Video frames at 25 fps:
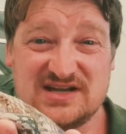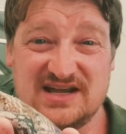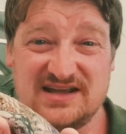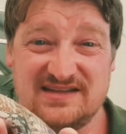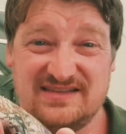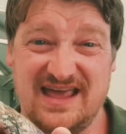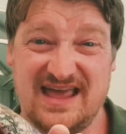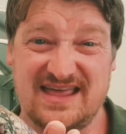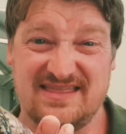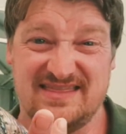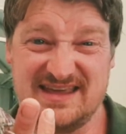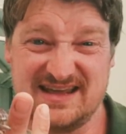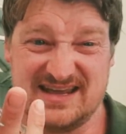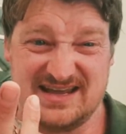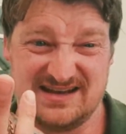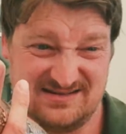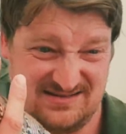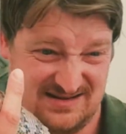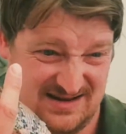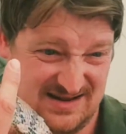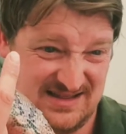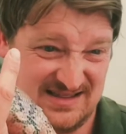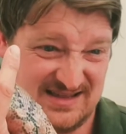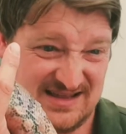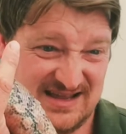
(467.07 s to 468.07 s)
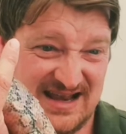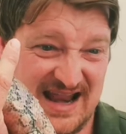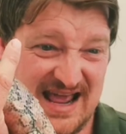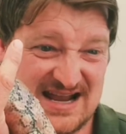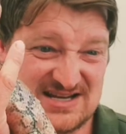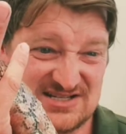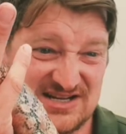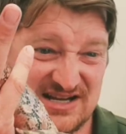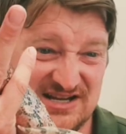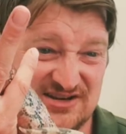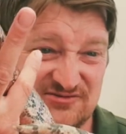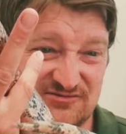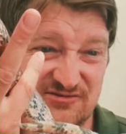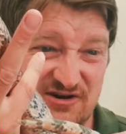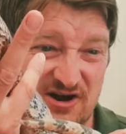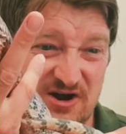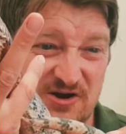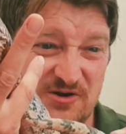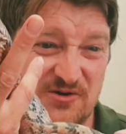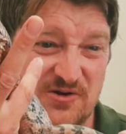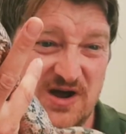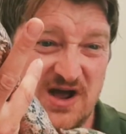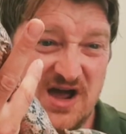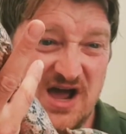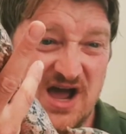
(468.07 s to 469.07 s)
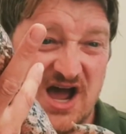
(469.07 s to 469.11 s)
And then they can actually grow